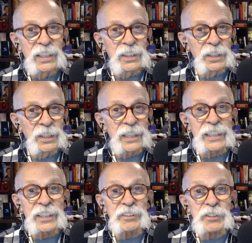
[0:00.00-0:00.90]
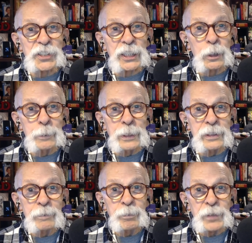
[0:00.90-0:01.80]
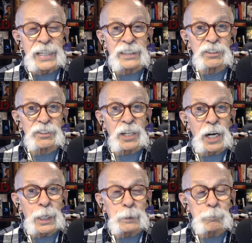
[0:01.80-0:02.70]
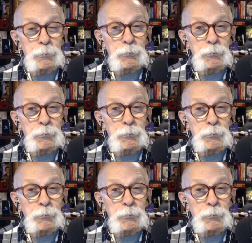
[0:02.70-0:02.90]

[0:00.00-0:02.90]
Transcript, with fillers: Ladies and gentlemen, it's time